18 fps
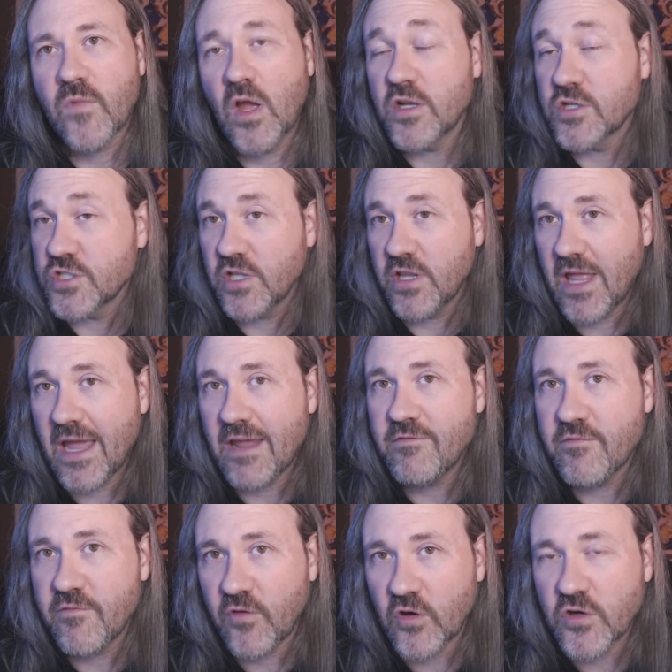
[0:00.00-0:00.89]
on July
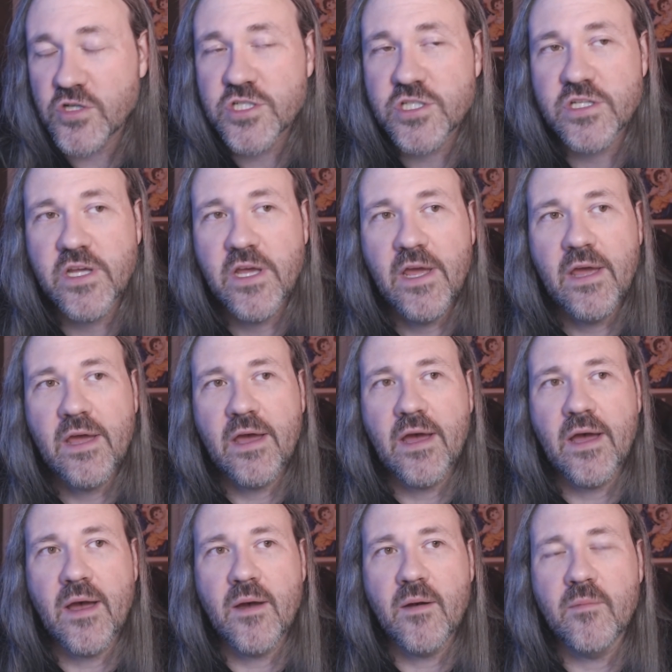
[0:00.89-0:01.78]
first,
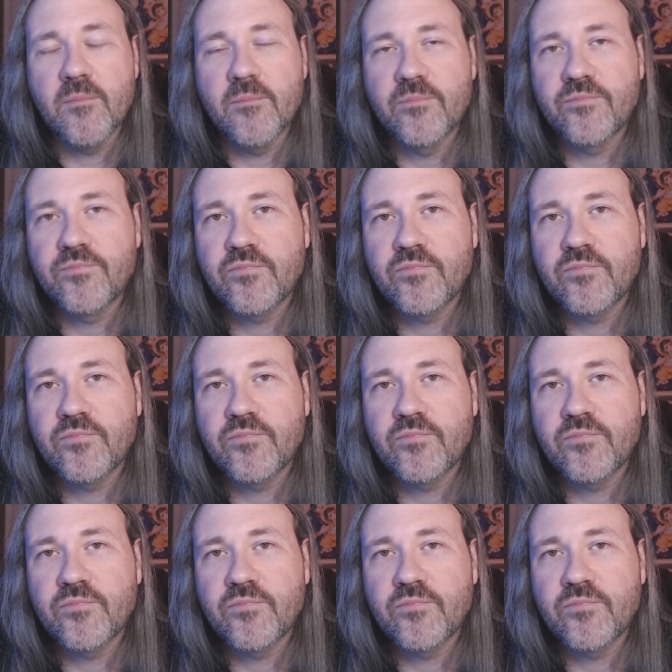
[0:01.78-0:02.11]
um,